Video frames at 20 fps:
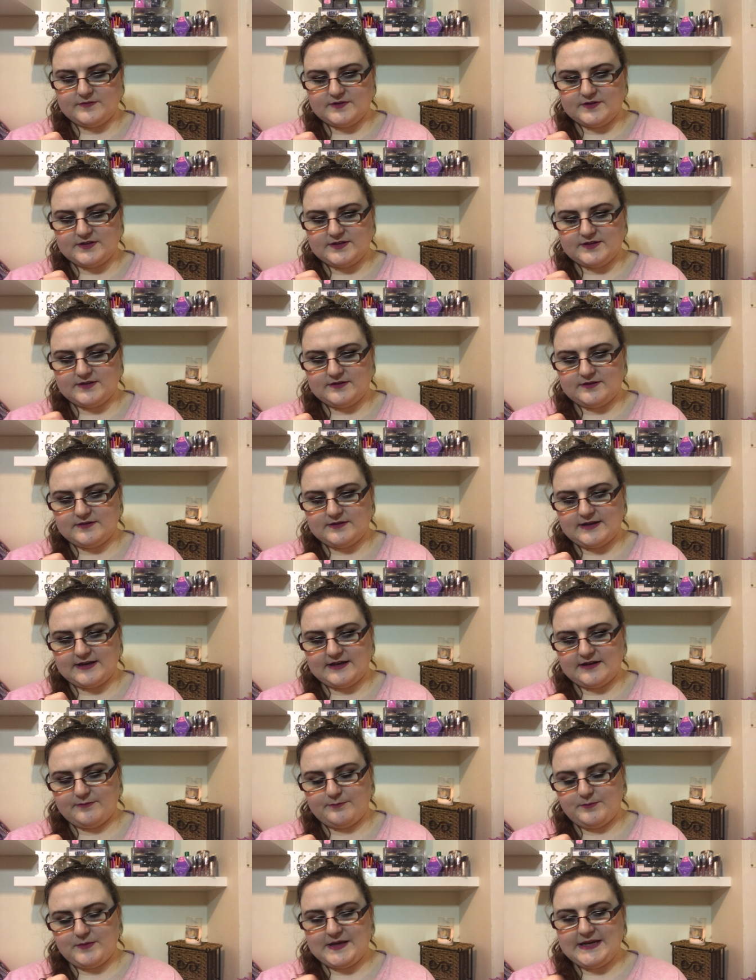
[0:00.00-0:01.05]
It's
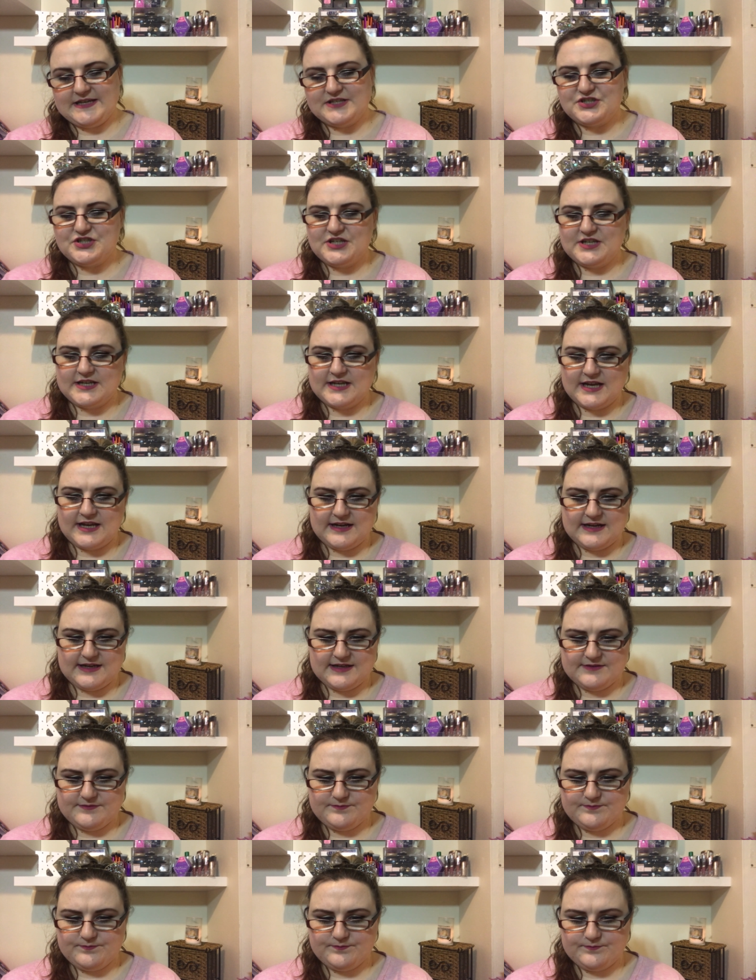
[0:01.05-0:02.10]
like a peachy
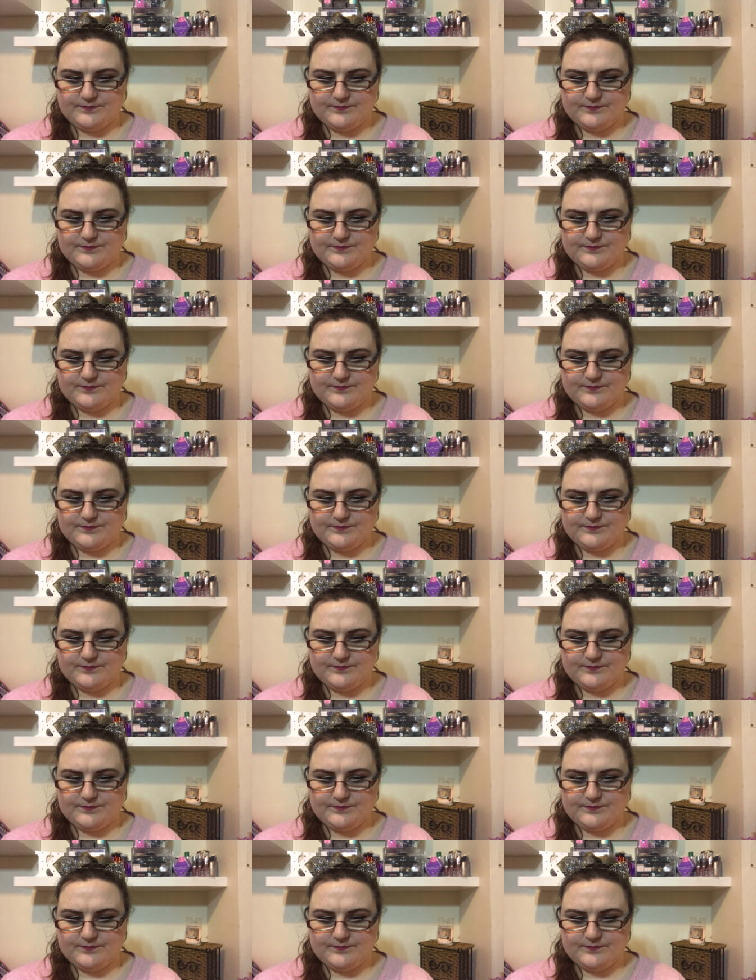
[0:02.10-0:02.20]
colour,